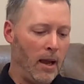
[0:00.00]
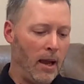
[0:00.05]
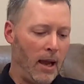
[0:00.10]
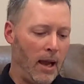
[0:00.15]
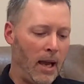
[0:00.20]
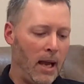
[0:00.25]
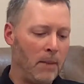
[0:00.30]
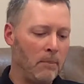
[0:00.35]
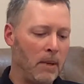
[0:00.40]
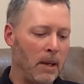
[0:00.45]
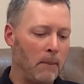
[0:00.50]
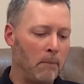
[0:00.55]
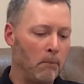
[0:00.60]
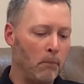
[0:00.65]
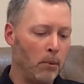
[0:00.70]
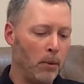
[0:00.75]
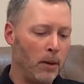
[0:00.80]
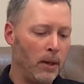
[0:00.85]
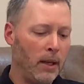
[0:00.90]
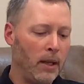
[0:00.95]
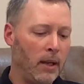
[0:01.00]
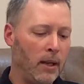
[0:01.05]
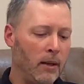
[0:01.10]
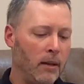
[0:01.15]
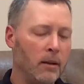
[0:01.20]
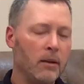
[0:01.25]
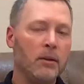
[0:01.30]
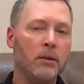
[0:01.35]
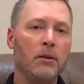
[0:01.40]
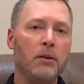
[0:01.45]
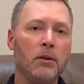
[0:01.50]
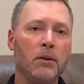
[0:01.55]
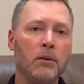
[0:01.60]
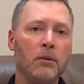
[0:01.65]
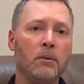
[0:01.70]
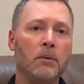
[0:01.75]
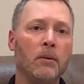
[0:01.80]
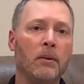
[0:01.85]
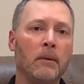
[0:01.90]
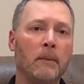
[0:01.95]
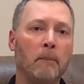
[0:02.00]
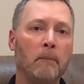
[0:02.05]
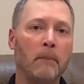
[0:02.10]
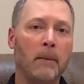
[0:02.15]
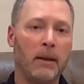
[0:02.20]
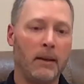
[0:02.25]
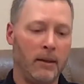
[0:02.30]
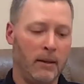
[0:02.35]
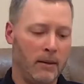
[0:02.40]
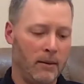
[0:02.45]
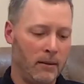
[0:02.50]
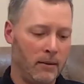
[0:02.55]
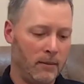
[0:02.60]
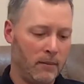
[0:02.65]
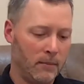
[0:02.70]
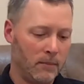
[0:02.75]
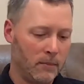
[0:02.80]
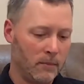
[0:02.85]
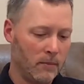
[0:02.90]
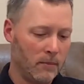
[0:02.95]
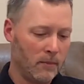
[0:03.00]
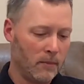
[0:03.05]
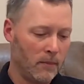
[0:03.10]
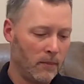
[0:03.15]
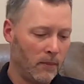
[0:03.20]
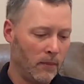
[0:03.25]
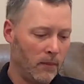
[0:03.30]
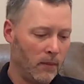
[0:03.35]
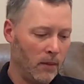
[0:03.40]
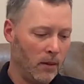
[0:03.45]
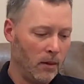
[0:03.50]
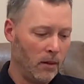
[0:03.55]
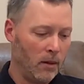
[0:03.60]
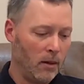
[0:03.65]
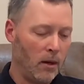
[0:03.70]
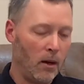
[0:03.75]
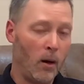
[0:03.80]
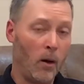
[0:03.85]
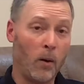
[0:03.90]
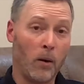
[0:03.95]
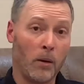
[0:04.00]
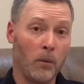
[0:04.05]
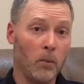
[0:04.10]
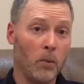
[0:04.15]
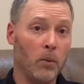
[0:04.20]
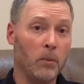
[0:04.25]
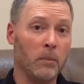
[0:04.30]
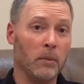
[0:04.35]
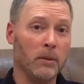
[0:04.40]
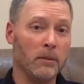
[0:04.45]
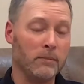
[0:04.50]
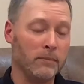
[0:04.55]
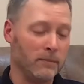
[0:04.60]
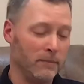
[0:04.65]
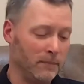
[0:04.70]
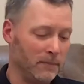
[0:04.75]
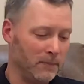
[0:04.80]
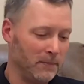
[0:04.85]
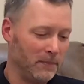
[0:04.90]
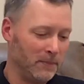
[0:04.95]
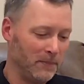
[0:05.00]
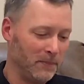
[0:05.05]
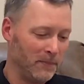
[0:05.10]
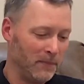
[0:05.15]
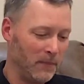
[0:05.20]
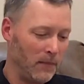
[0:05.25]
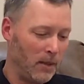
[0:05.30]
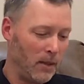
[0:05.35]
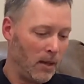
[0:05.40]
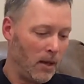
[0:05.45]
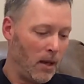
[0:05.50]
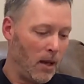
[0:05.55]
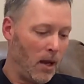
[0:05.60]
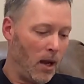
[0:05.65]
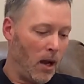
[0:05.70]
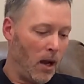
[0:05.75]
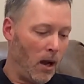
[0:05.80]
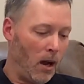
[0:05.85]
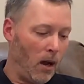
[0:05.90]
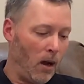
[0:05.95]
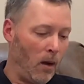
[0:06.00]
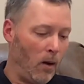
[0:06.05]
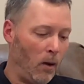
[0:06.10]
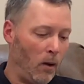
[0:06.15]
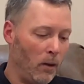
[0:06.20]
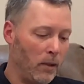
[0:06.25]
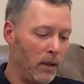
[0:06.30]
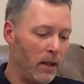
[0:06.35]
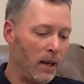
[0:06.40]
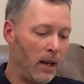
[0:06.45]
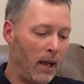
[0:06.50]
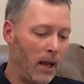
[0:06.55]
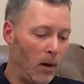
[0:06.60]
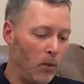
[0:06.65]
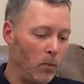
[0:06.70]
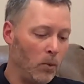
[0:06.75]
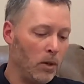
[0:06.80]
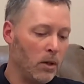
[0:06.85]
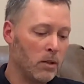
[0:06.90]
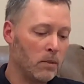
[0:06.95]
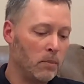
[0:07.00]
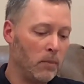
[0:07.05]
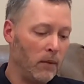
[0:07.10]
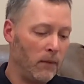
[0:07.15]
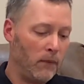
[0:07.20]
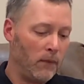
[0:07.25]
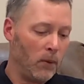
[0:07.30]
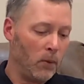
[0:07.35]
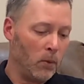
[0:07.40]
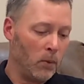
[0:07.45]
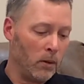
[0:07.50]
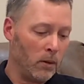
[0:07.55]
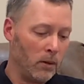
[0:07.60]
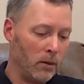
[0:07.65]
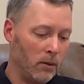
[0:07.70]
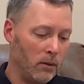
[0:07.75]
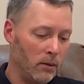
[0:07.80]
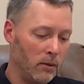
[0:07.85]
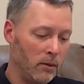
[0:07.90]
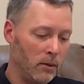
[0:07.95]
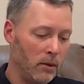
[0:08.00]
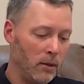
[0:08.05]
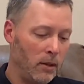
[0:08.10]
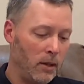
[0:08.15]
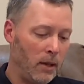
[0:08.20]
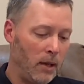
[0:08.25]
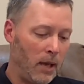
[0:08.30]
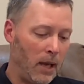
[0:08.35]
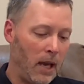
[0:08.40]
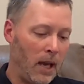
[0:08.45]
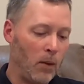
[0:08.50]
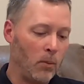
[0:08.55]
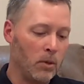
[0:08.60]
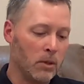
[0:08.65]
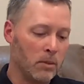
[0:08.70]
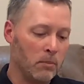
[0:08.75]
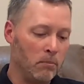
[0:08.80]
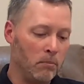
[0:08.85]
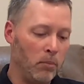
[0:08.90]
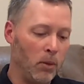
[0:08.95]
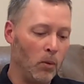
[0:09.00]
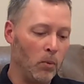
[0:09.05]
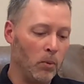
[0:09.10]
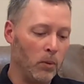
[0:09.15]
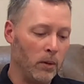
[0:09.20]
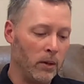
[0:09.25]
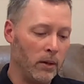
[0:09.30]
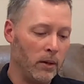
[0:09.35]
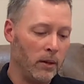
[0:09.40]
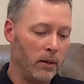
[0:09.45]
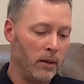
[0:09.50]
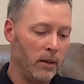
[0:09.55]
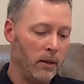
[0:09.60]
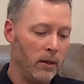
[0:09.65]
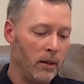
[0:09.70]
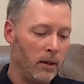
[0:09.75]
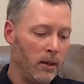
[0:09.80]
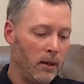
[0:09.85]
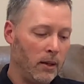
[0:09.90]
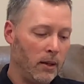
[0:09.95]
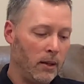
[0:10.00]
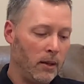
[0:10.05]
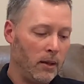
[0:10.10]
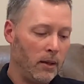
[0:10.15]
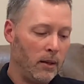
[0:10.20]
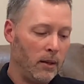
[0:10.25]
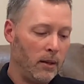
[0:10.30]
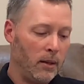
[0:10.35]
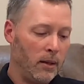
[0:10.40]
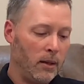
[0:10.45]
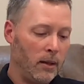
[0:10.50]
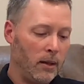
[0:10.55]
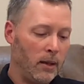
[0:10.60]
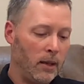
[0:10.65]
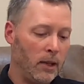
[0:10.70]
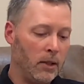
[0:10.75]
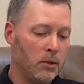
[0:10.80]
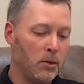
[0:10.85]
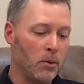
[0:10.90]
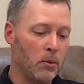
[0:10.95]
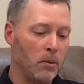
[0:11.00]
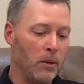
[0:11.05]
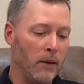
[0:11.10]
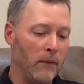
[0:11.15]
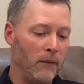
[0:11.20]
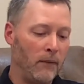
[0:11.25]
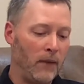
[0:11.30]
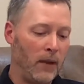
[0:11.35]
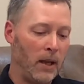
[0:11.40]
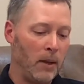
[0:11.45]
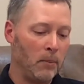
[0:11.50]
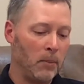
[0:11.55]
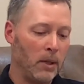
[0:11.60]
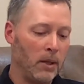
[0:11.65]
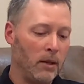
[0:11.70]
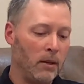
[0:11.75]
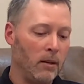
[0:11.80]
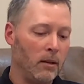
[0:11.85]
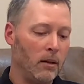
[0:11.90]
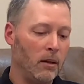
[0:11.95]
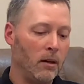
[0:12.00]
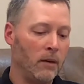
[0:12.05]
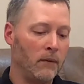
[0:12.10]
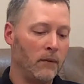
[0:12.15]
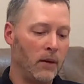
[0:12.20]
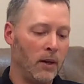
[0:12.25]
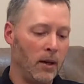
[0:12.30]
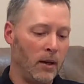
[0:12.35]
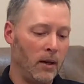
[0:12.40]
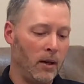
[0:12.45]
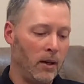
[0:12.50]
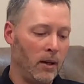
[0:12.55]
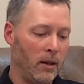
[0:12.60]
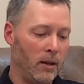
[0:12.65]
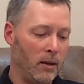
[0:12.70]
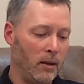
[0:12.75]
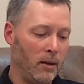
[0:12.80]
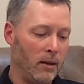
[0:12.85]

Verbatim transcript: I'm a brand new man or woman. All that I was before, I was born into the family of God